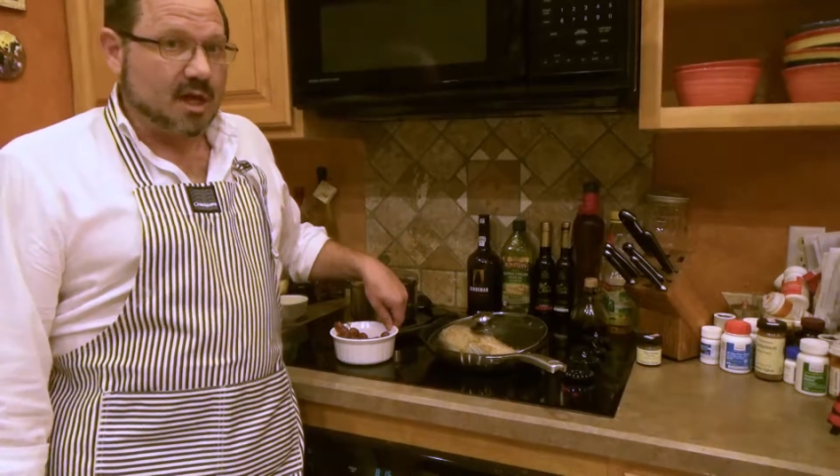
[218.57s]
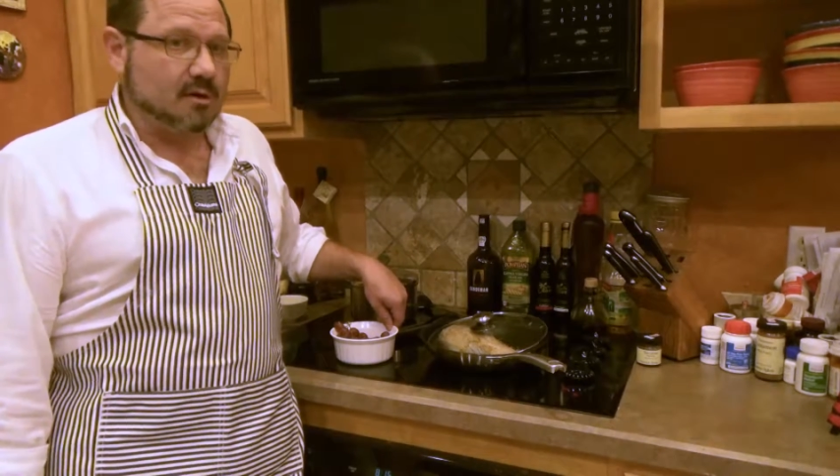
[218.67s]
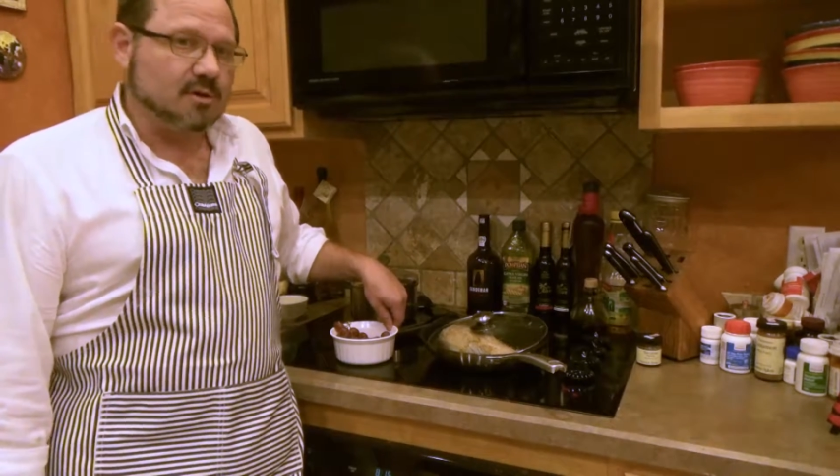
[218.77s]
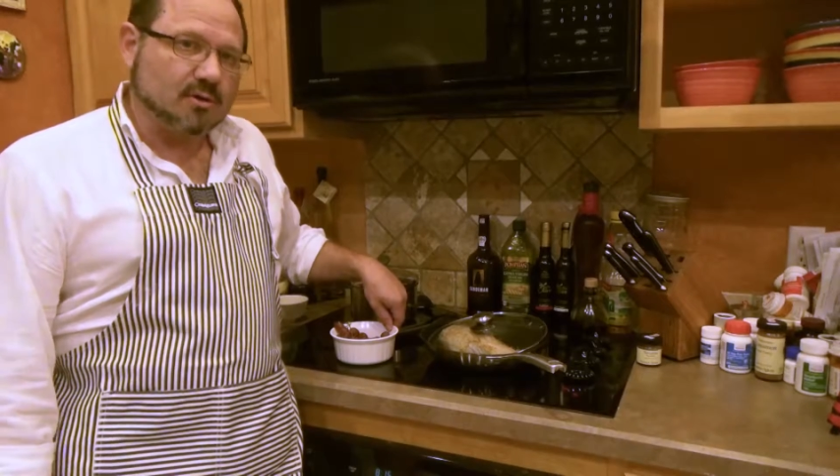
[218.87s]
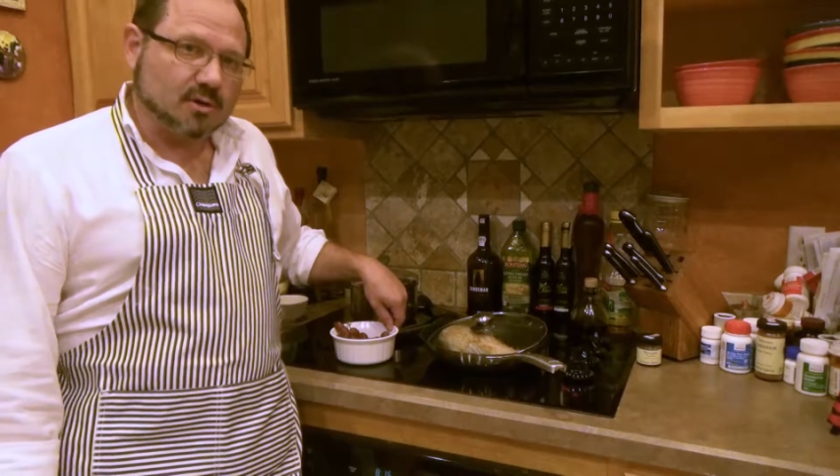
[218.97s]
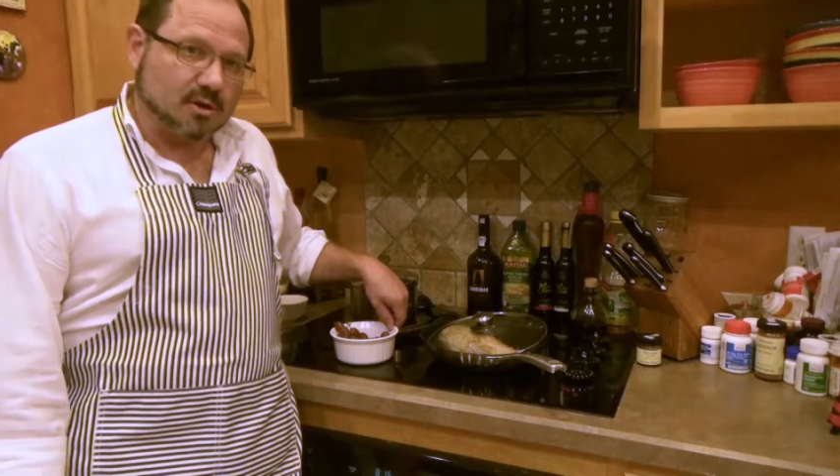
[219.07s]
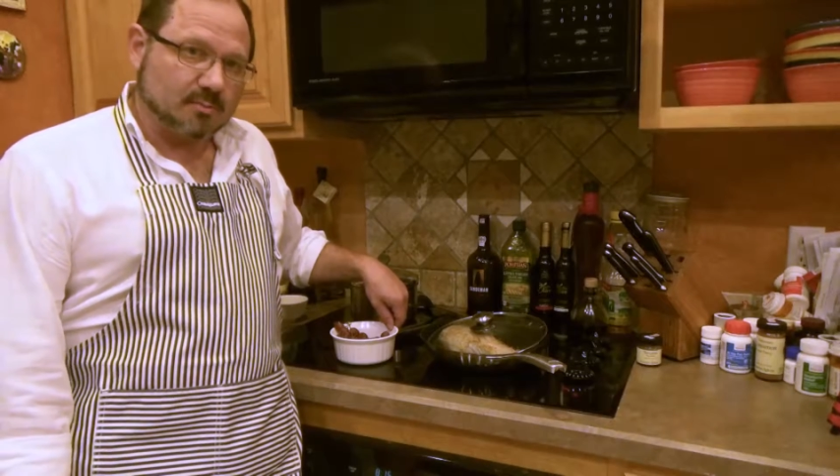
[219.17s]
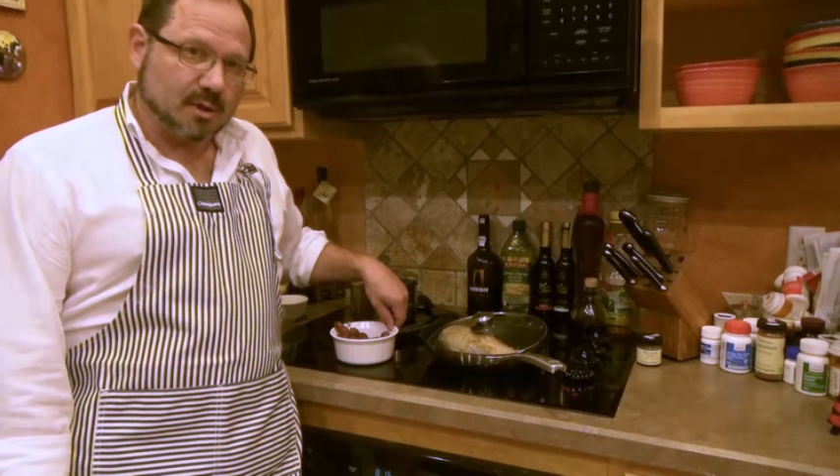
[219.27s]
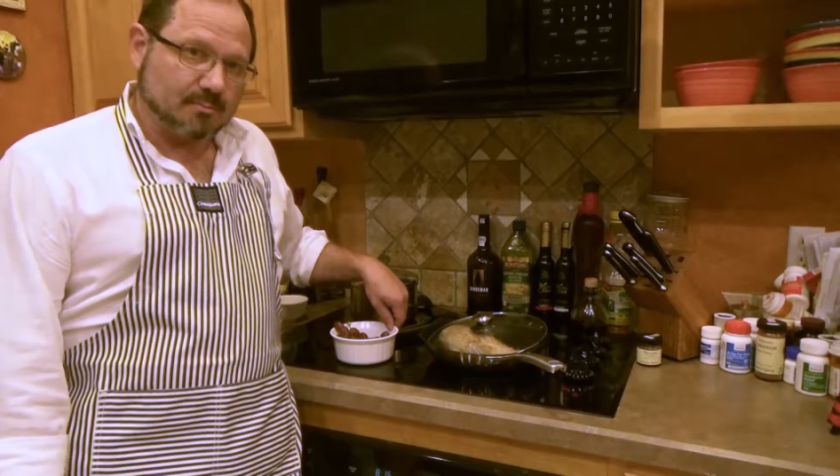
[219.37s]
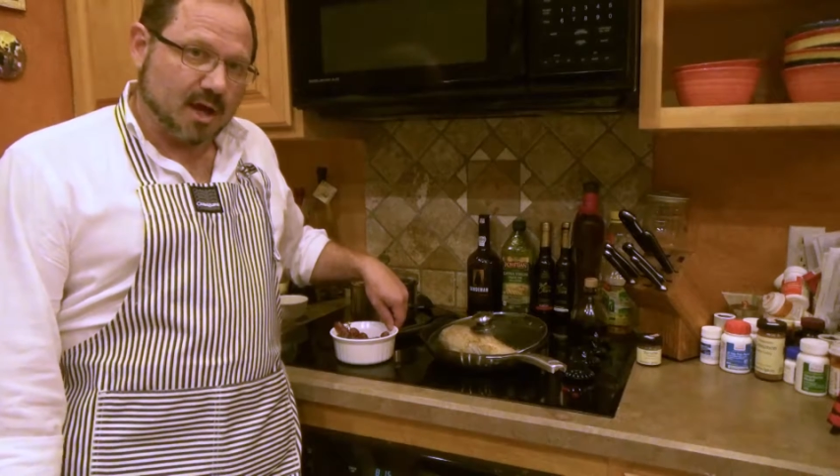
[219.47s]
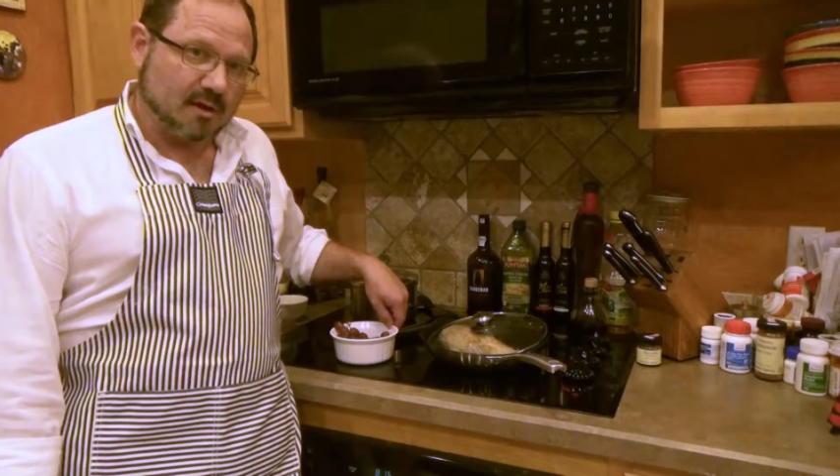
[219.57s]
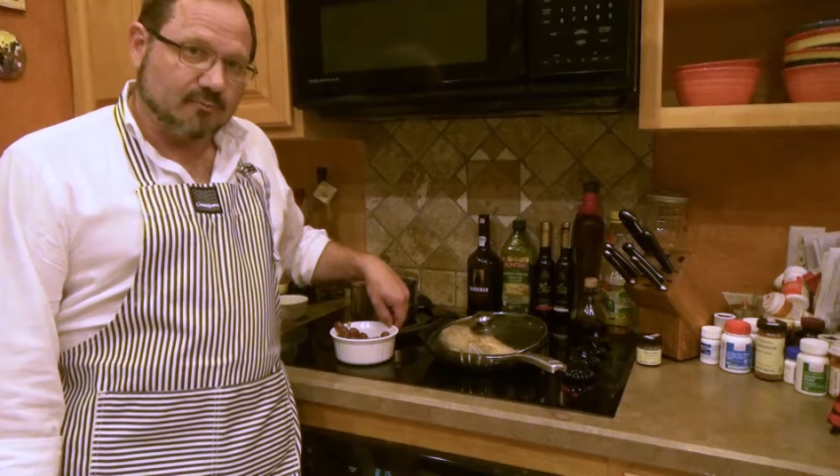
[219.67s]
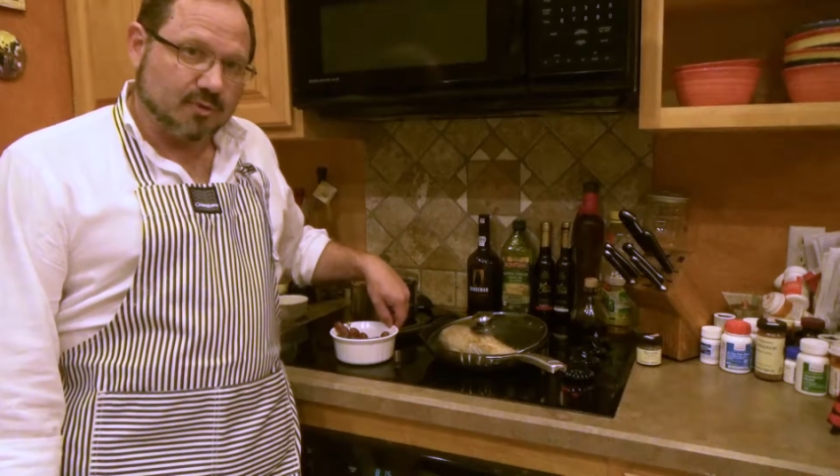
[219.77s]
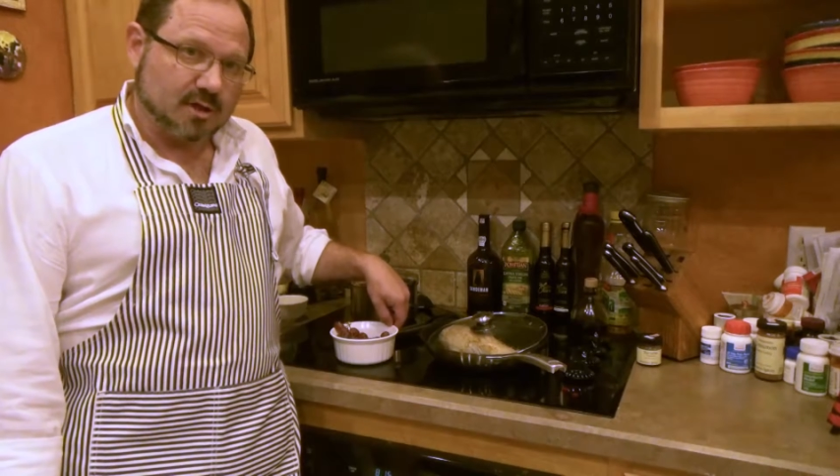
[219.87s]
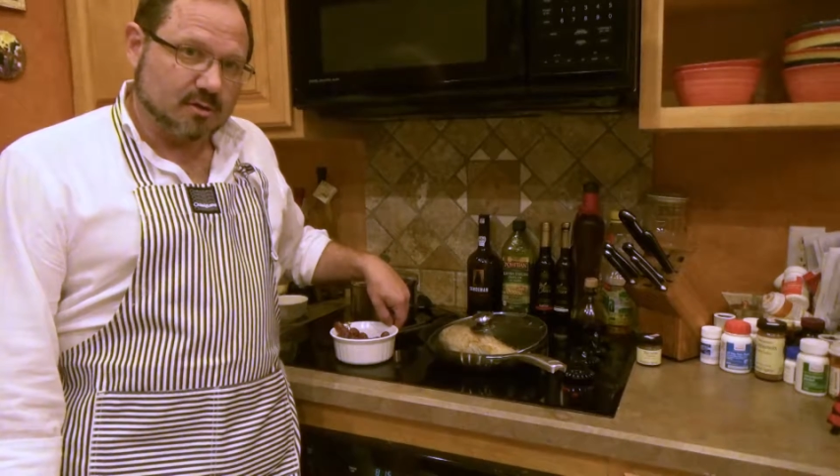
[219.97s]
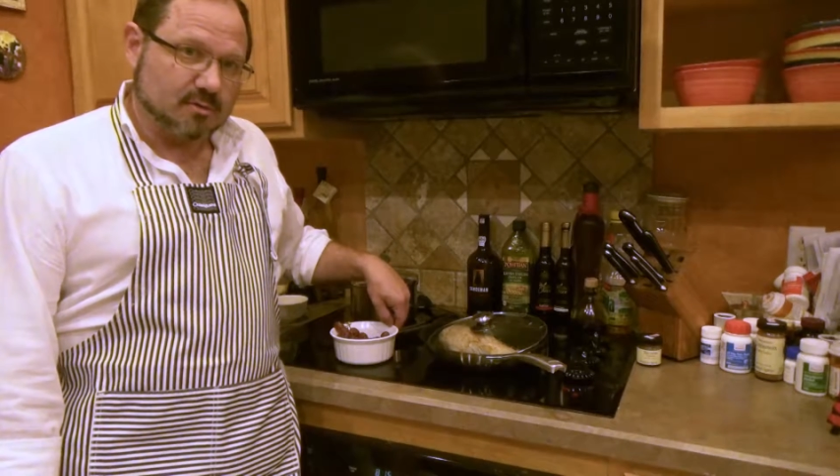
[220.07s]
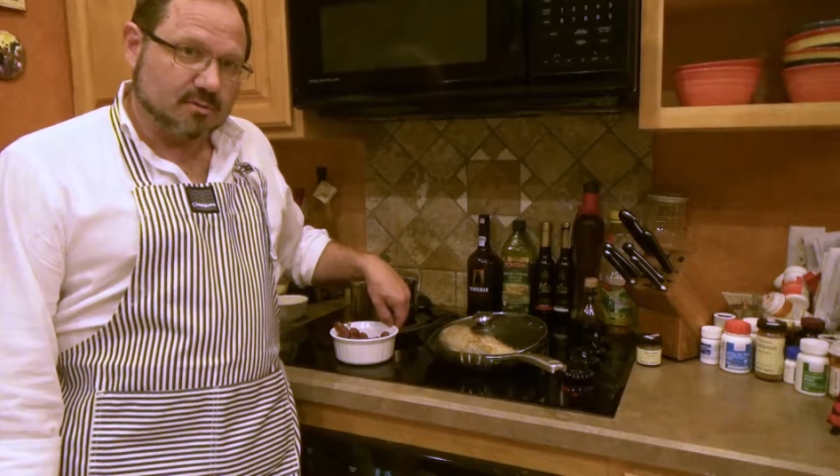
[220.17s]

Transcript: I'll go a little bit by feel